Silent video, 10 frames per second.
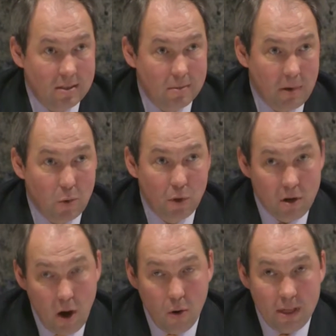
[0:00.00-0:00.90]
but we
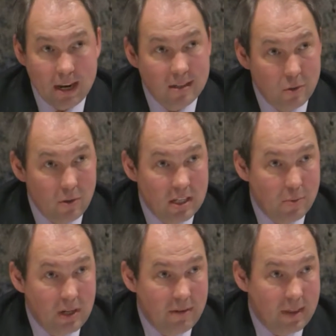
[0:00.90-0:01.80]
know that as soon as
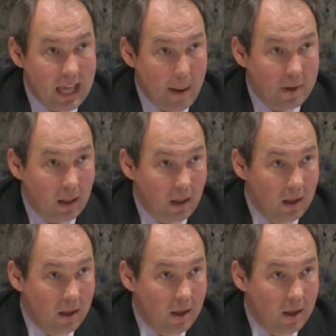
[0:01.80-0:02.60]
we leave the capital,